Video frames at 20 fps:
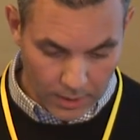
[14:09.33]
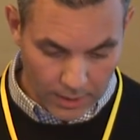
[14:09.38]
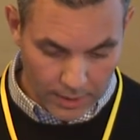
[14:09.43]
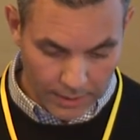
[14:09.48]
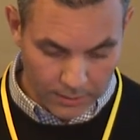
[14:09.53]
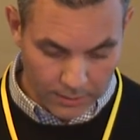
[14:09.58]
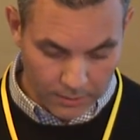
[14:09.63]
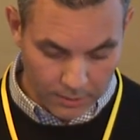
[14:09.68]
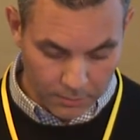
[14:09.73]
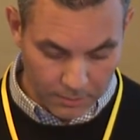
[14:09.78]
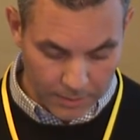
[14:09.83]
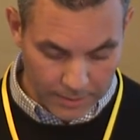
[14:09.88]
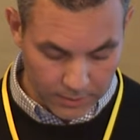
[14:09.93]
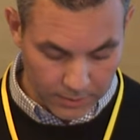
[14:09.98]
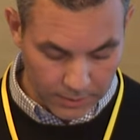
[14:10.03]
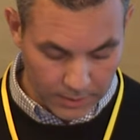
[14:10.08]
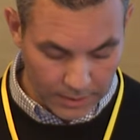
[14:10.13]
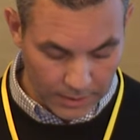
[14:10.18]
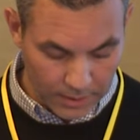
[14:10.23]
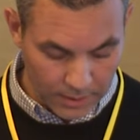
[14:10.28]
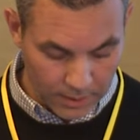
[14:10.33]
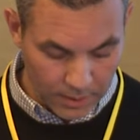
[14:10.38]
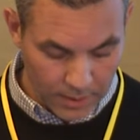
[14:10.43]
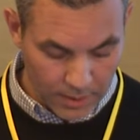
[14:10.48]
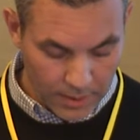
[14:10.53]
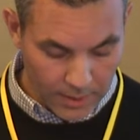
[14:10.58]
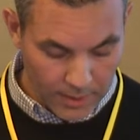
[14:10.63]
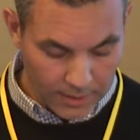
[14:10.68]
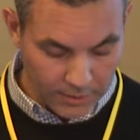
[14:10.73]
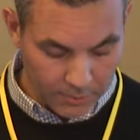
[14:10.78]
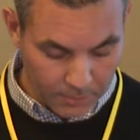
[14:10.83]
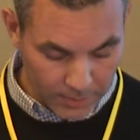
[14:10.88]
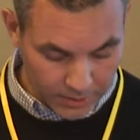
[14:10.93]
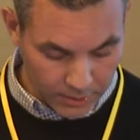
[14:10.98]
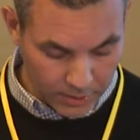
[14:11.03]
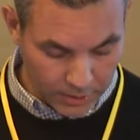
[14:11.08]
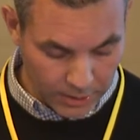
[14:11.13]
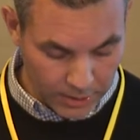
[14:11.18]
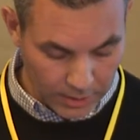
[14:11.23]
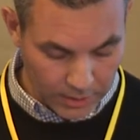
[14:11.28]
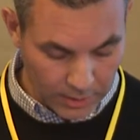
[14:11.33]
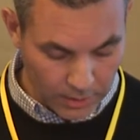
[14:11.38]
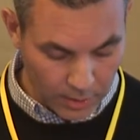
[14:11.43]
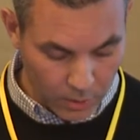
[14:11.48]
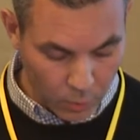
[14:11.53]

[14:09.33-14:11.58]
in the space here, especially